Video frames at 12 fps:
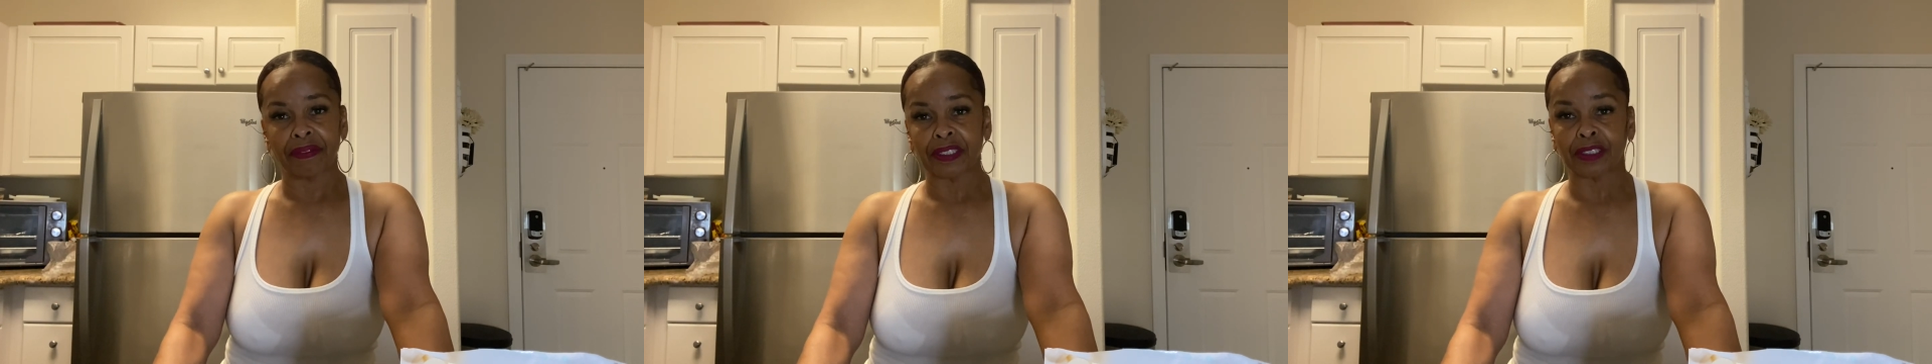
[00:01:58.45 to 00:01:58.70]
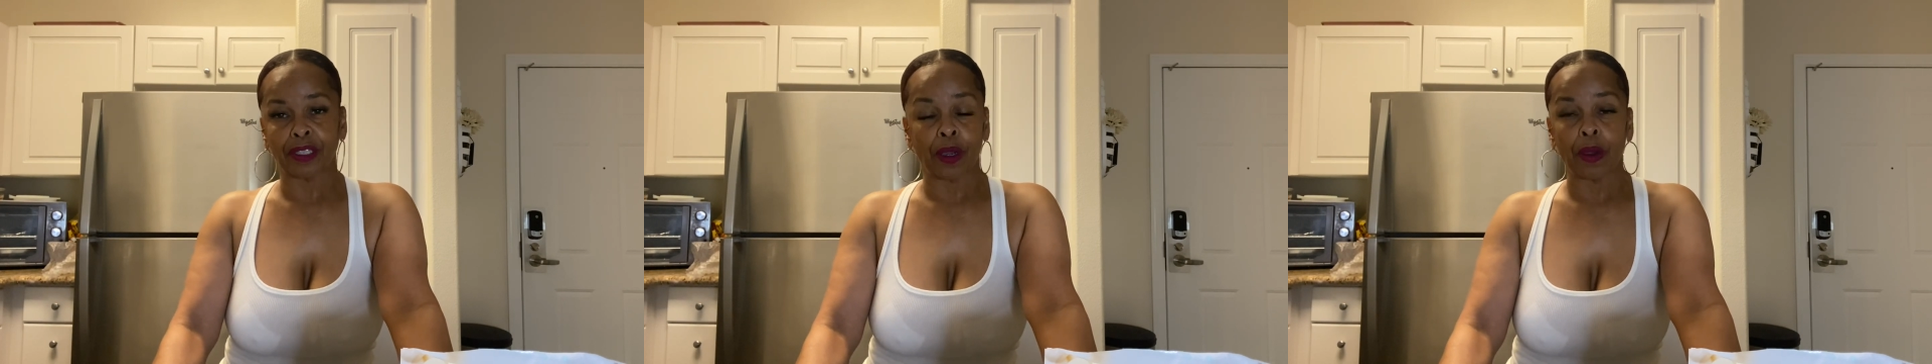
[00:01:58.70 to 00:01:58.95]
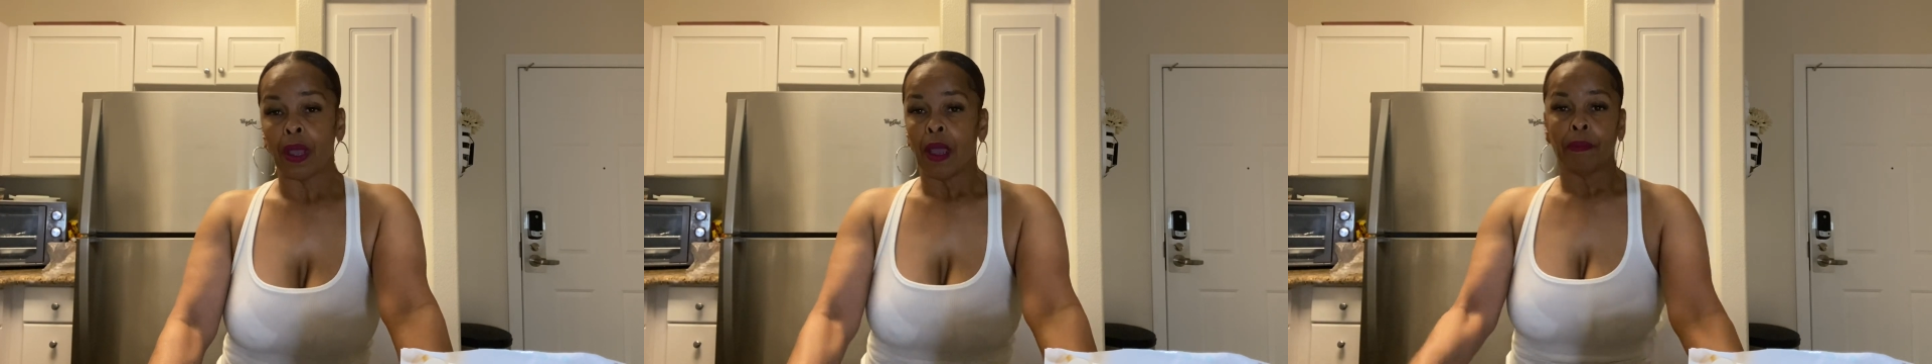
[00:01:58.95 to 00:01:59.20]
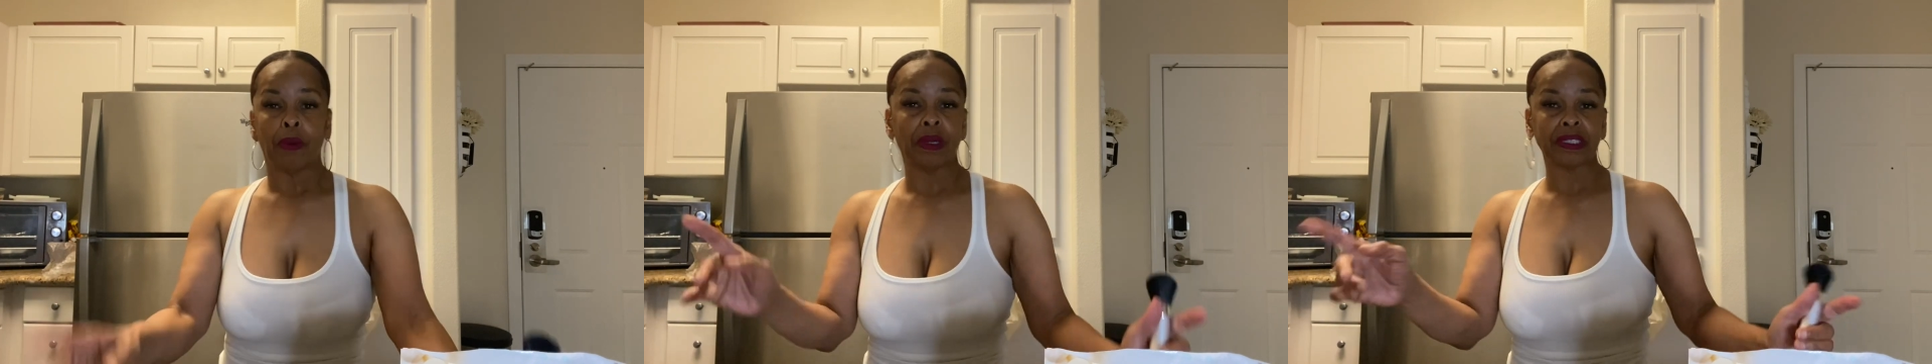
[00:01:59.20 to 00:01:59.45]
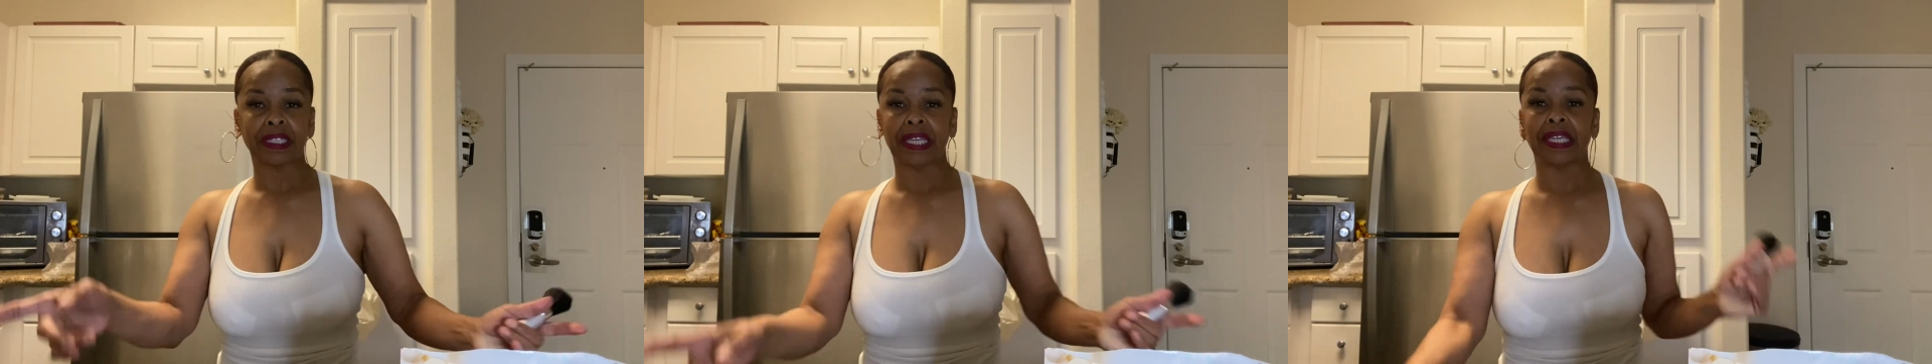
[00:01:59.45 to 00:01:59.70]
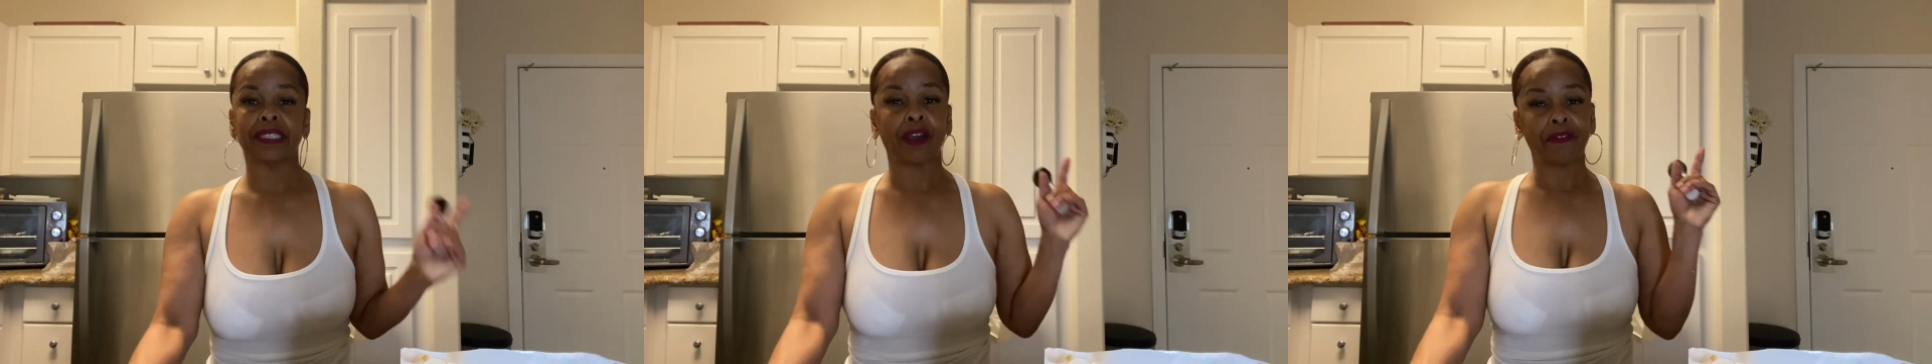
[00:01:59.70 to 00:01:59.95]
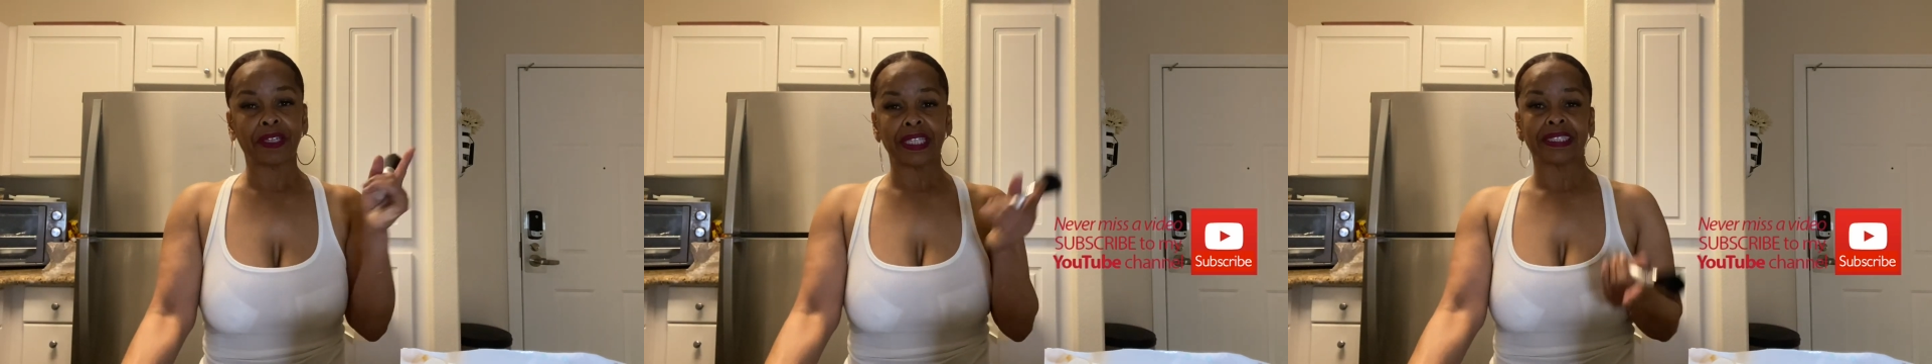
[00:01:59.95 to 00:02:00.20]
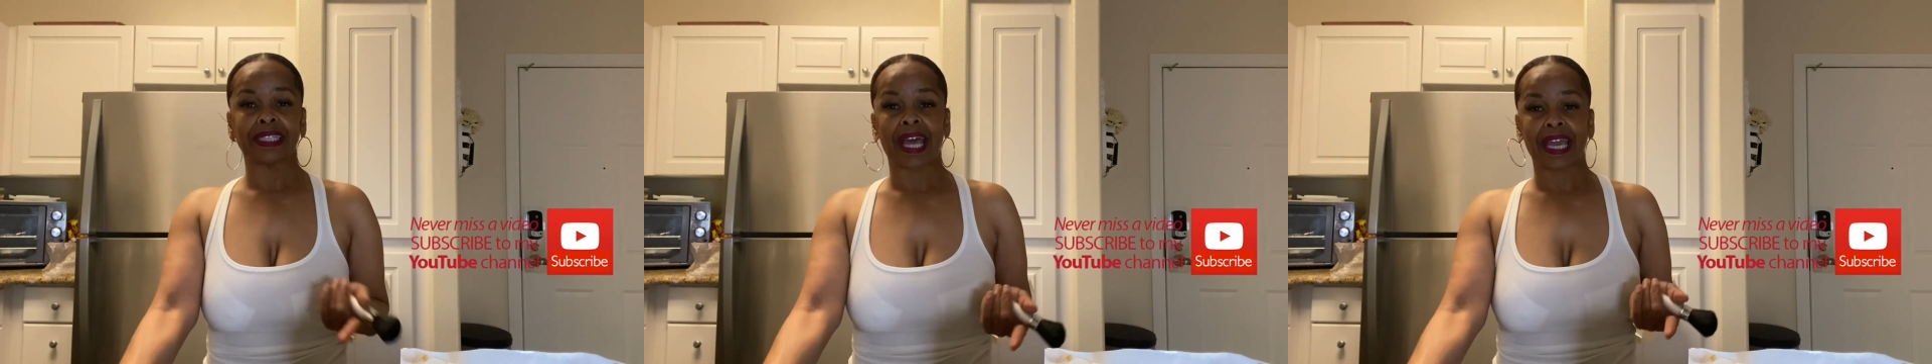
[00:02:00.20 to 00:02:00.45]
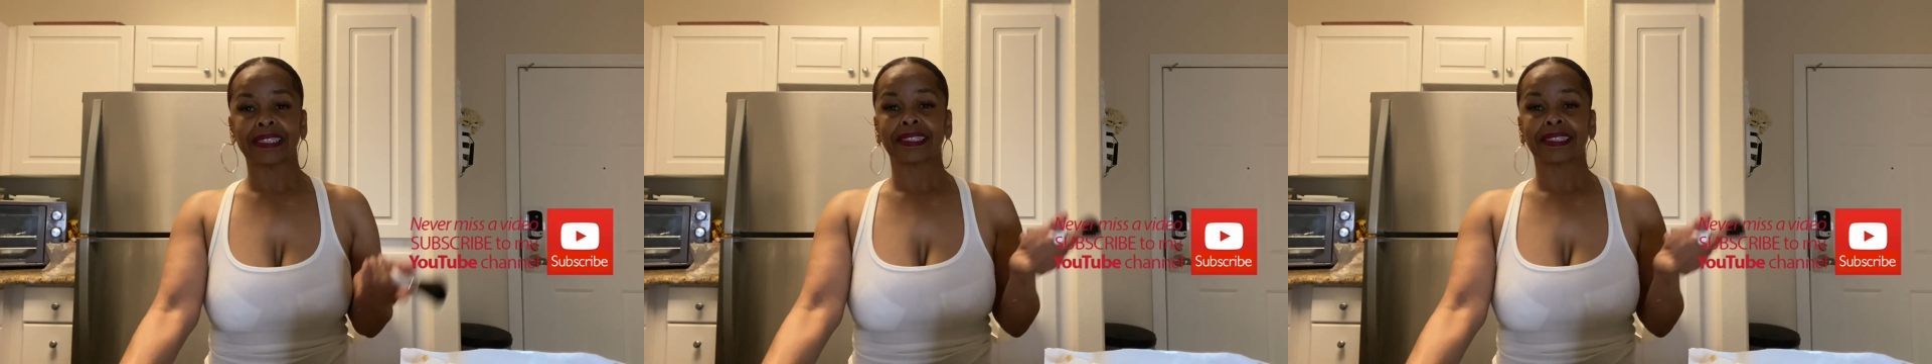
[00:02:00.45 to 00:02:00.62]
So, but once again, don't forget to like,